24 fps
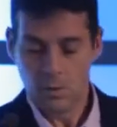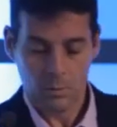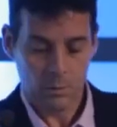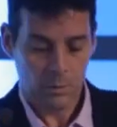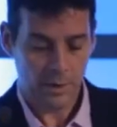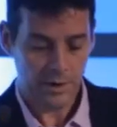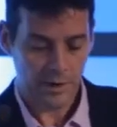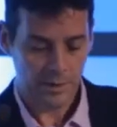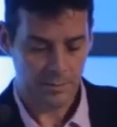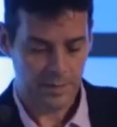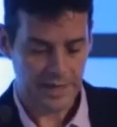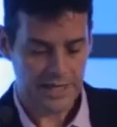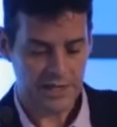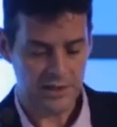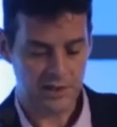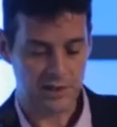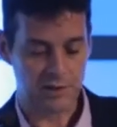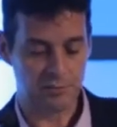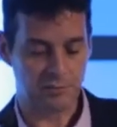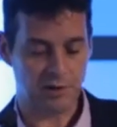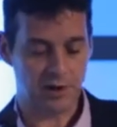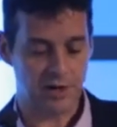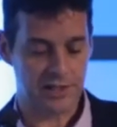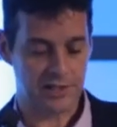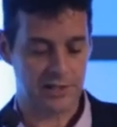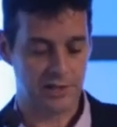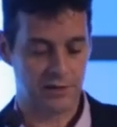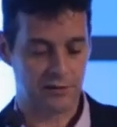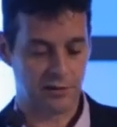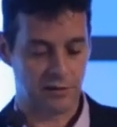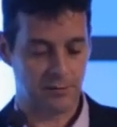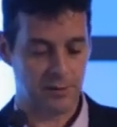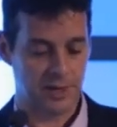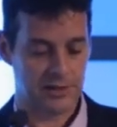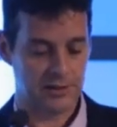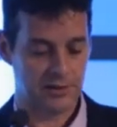One of the biggest surprises
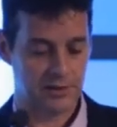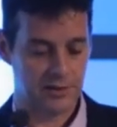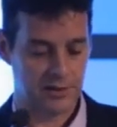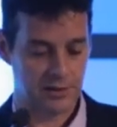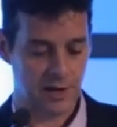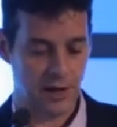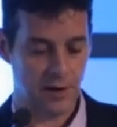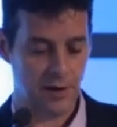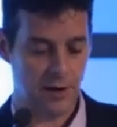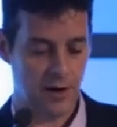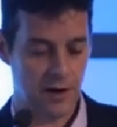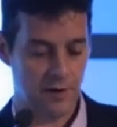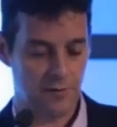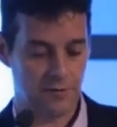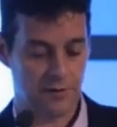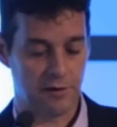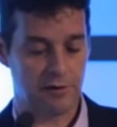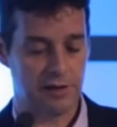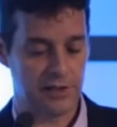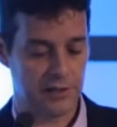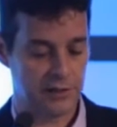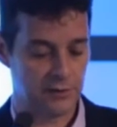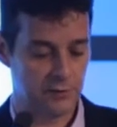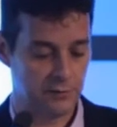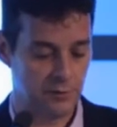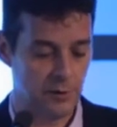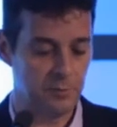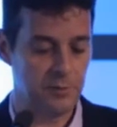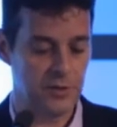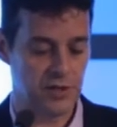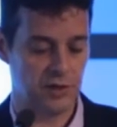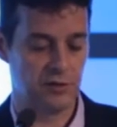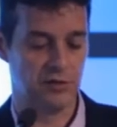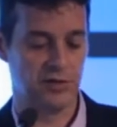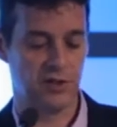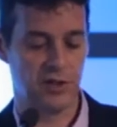for us from
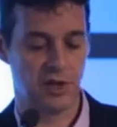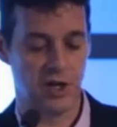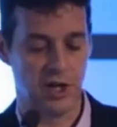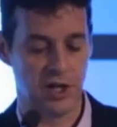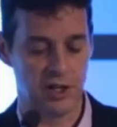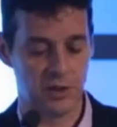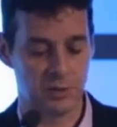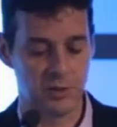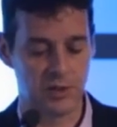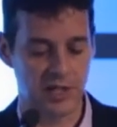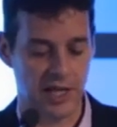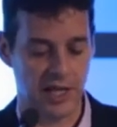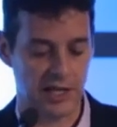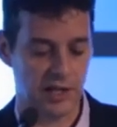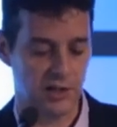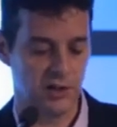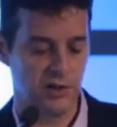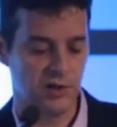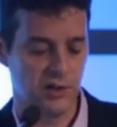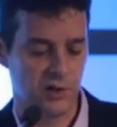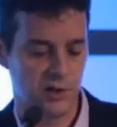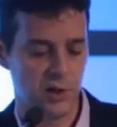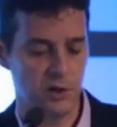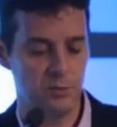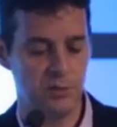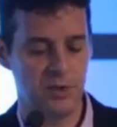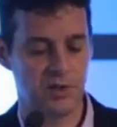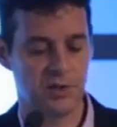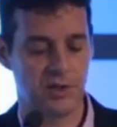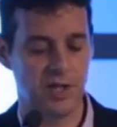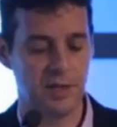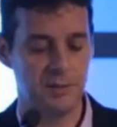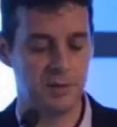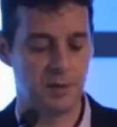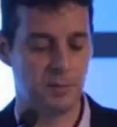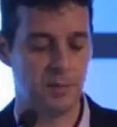this research was that consumers
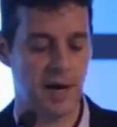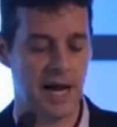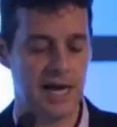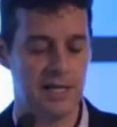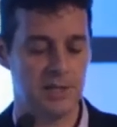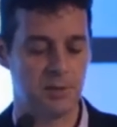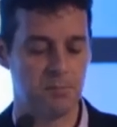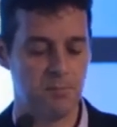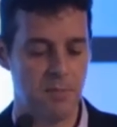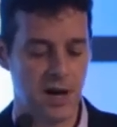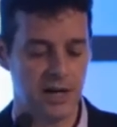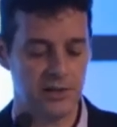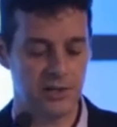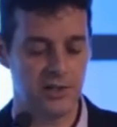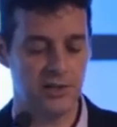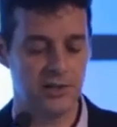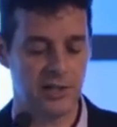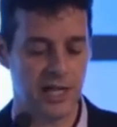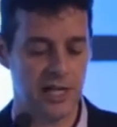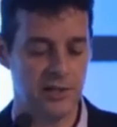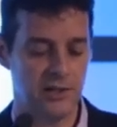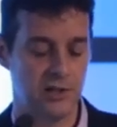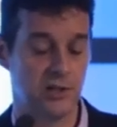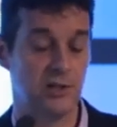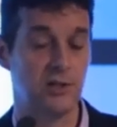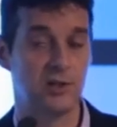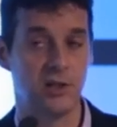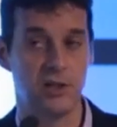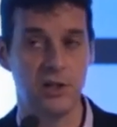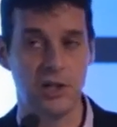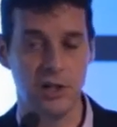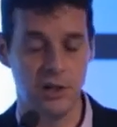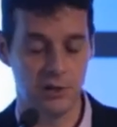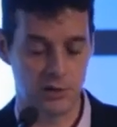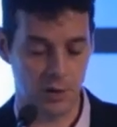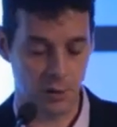seem to pay as much attention to
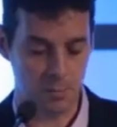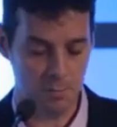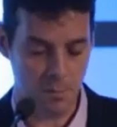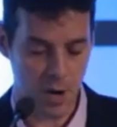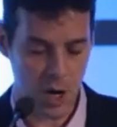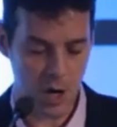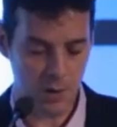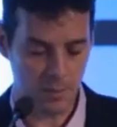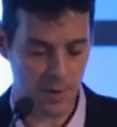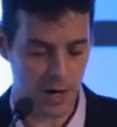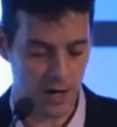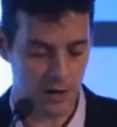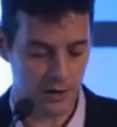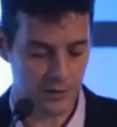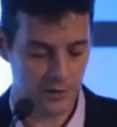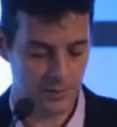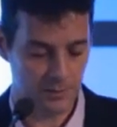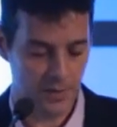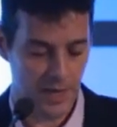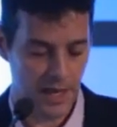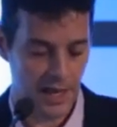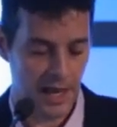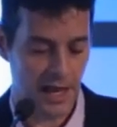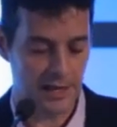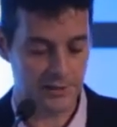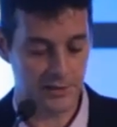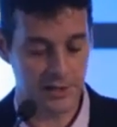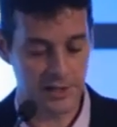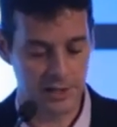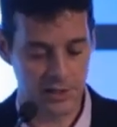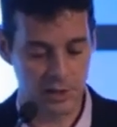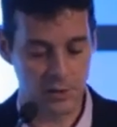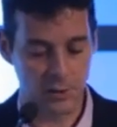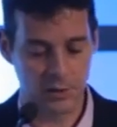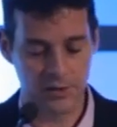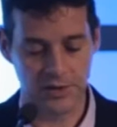news on mobiles as they
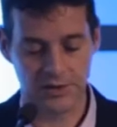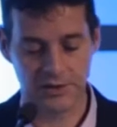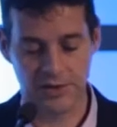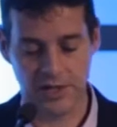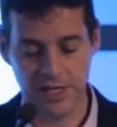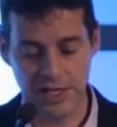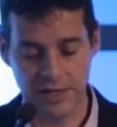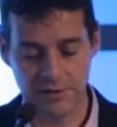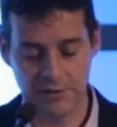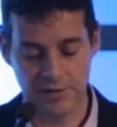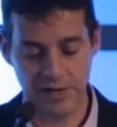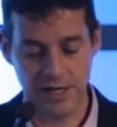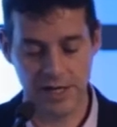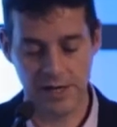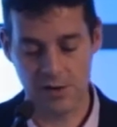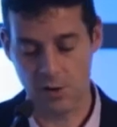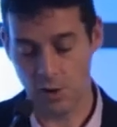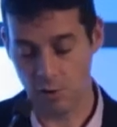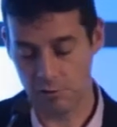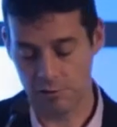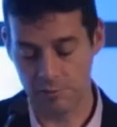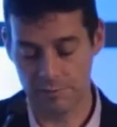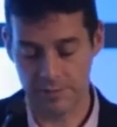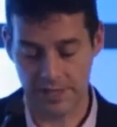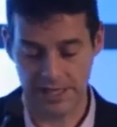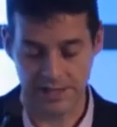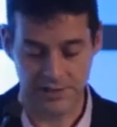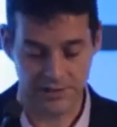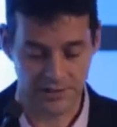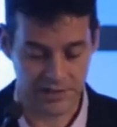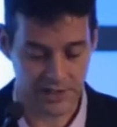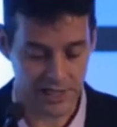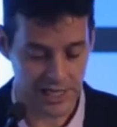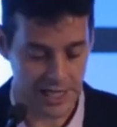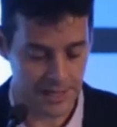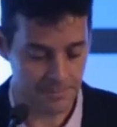do on the TV or on
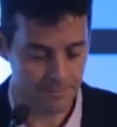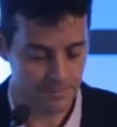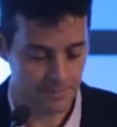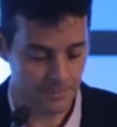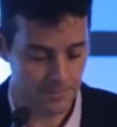PC.